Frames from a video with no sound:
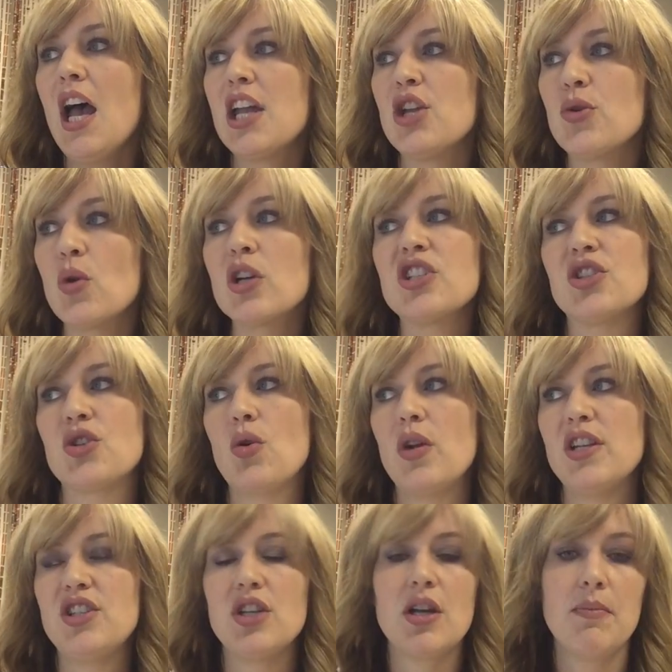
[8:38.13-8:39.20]
you are just
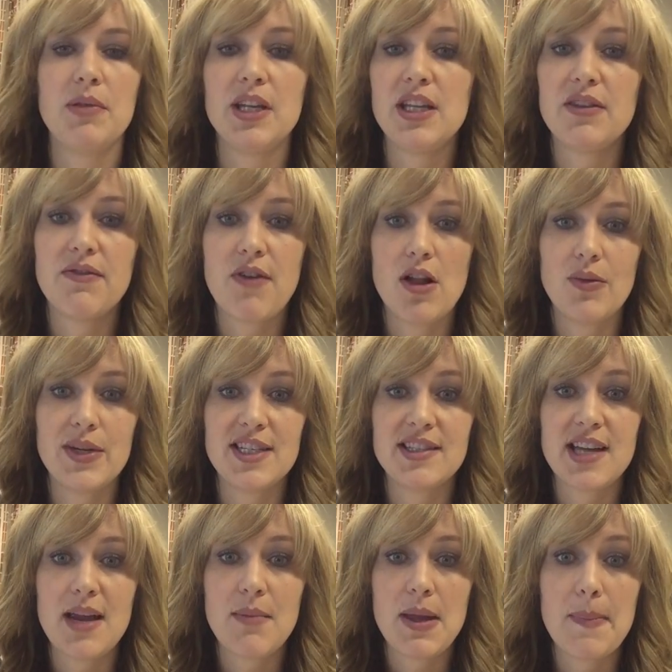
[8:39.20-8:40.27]
going to complete the following
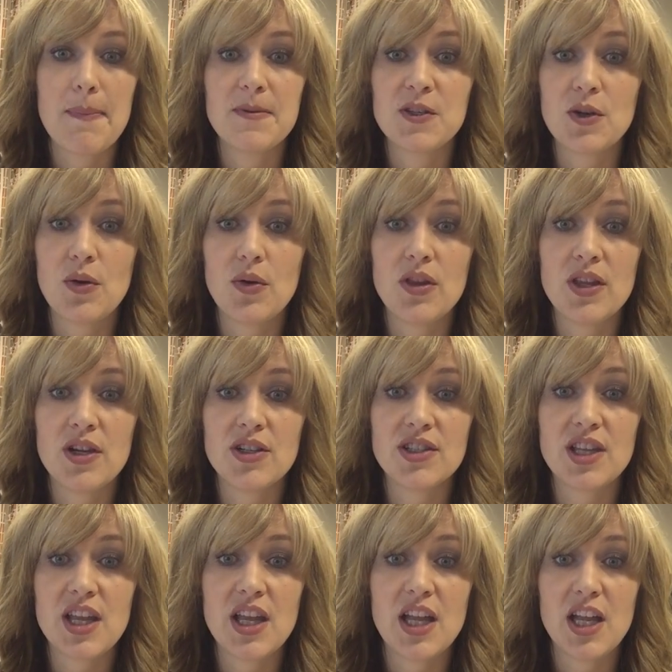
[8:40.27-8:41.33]
statement. So
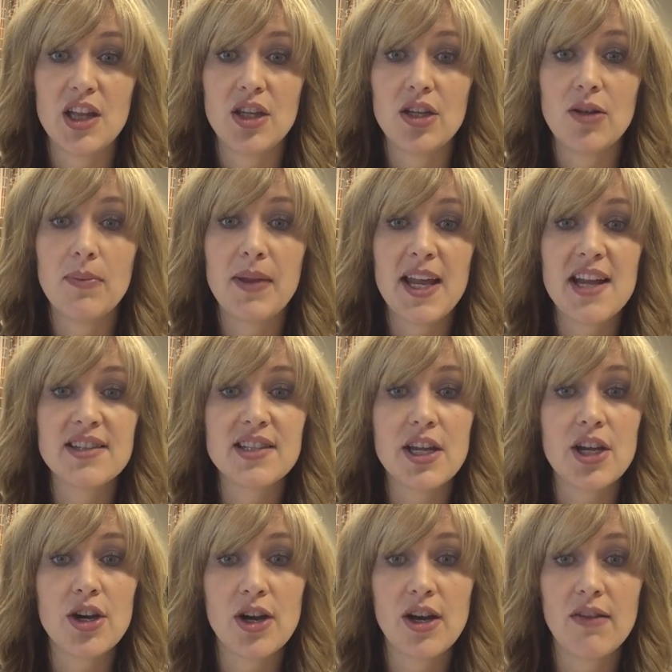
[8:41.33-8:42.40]
there's the little blanks
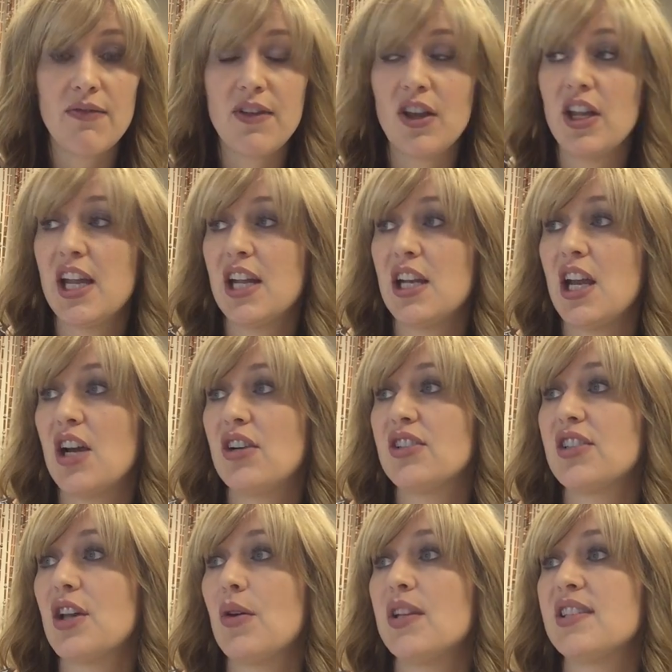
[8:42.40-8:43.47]
that you're going to fill in here.
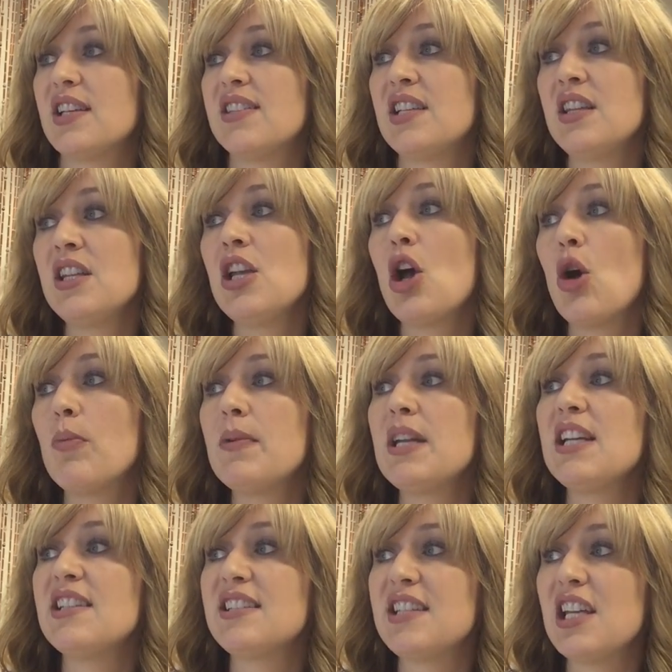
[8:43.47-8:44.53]
So it says, in the
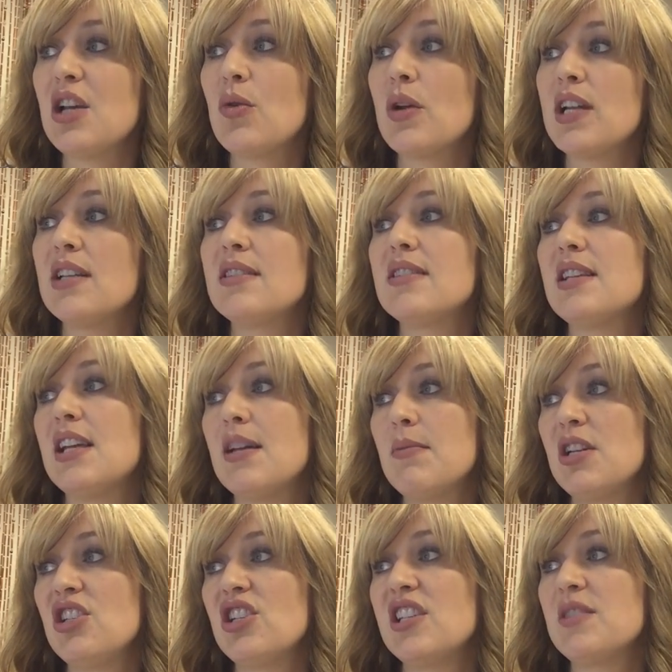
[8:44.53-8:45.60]
opening sequence, the
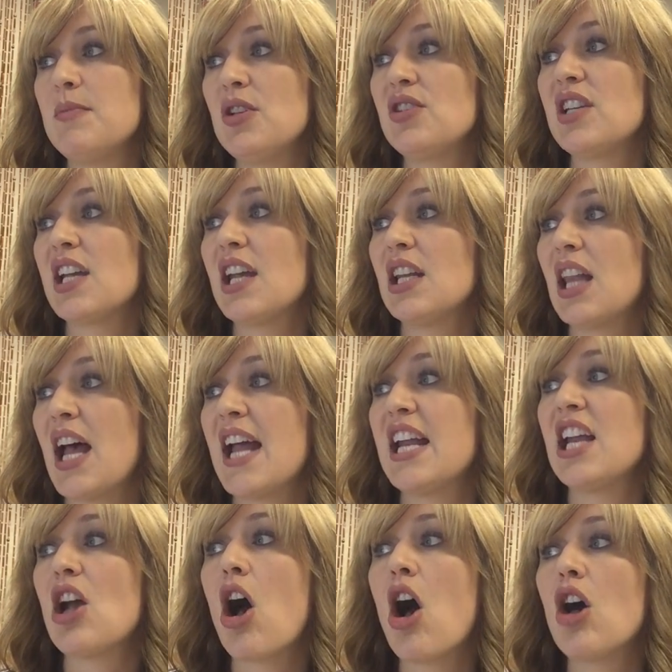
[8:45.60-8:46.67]
images, music, and
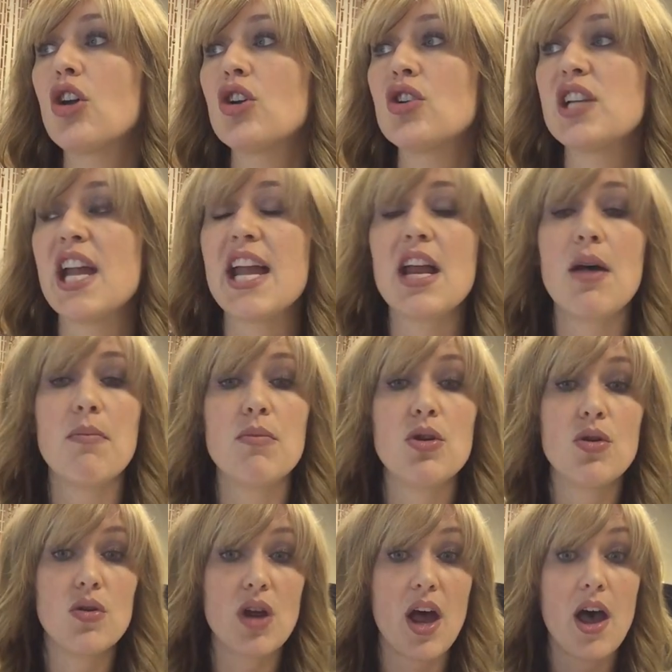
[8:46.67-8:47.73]
lighting all create a
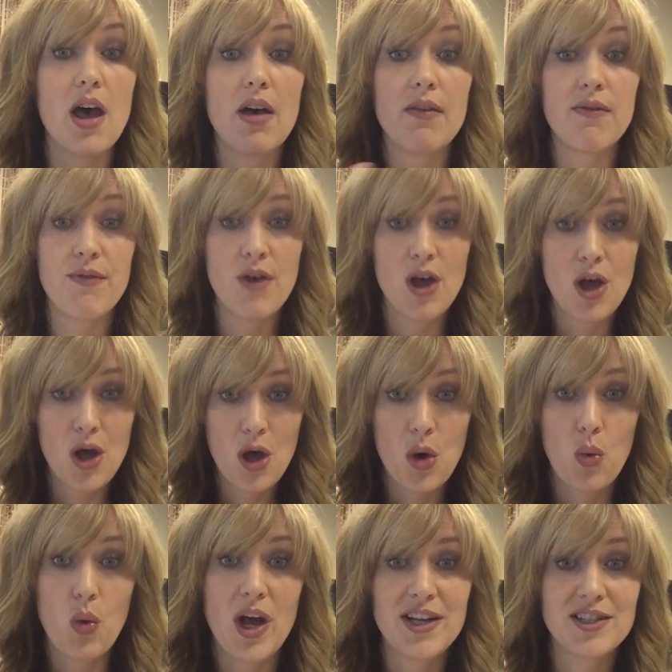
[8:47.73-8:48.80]
mood of
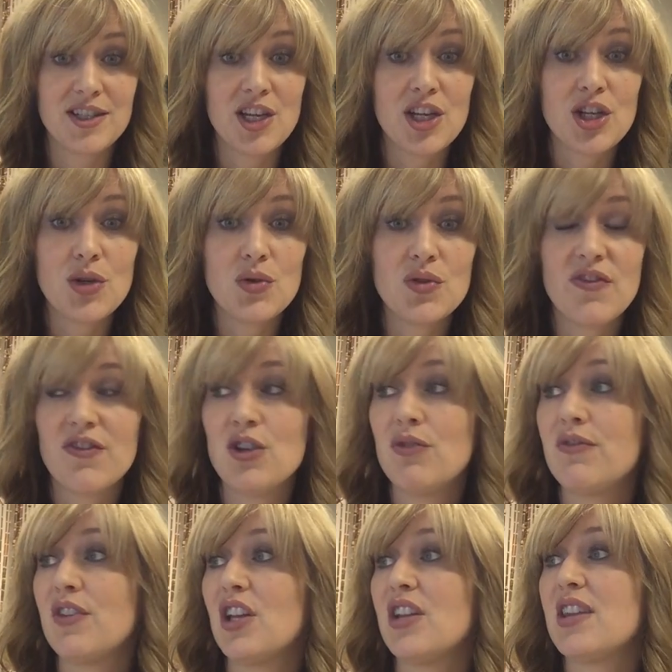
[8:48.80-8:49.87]
what? You
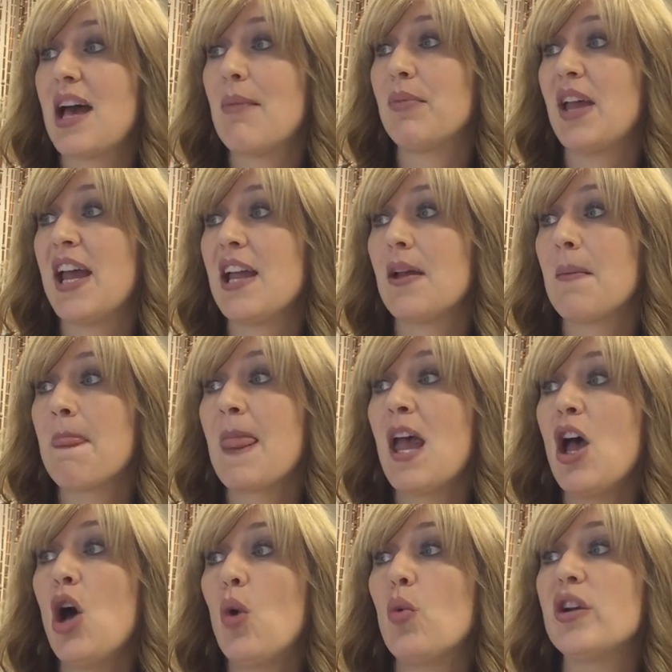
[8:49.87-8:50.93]
fill in that blank,
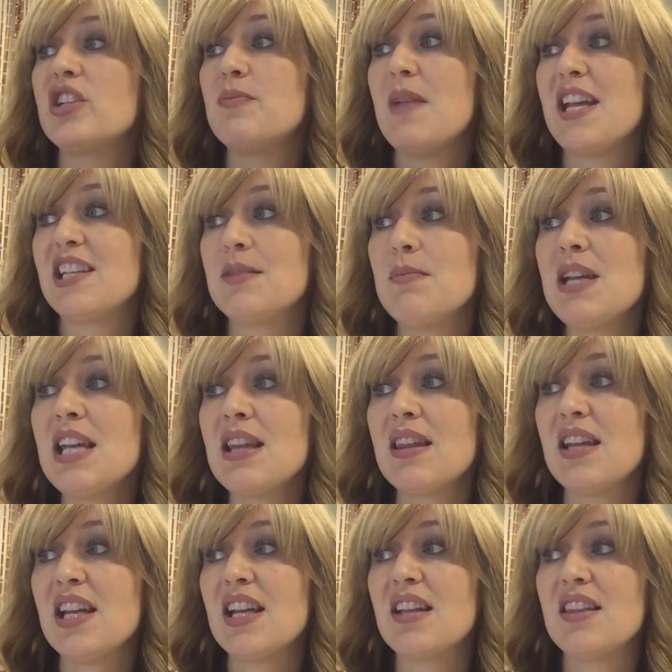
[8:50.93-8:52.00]
which makes me
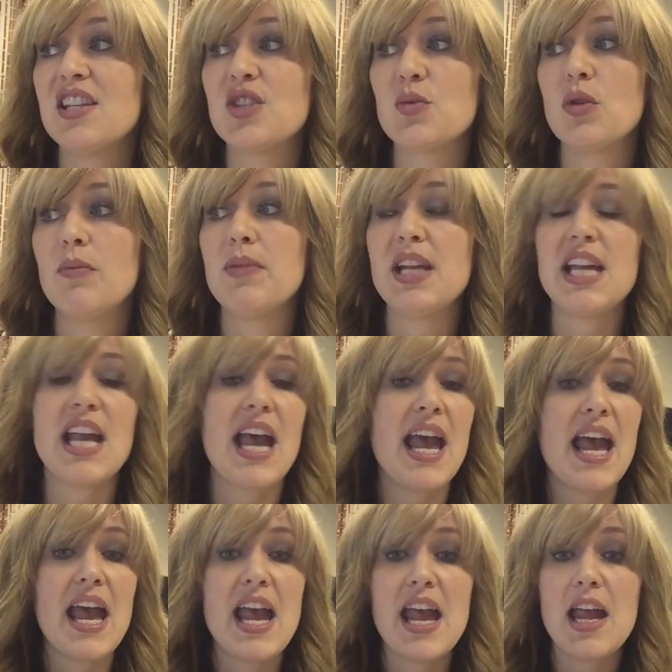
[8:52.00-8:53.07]
think this will be
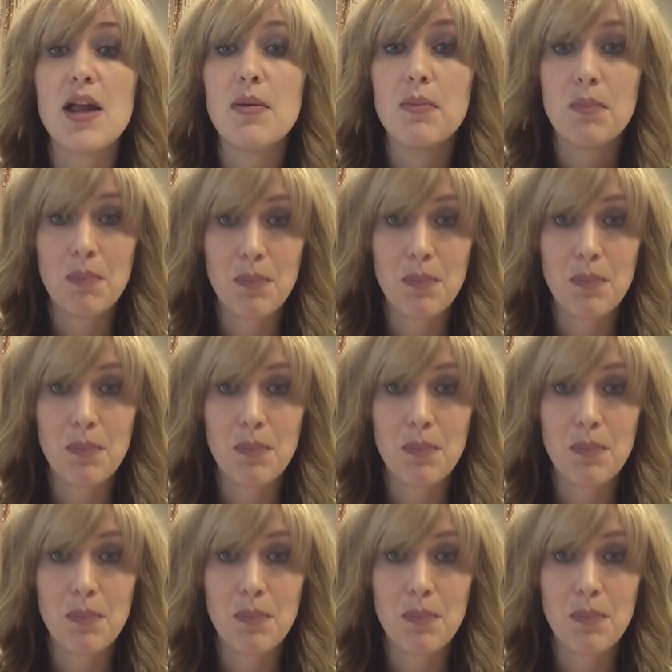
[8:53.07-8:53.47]
a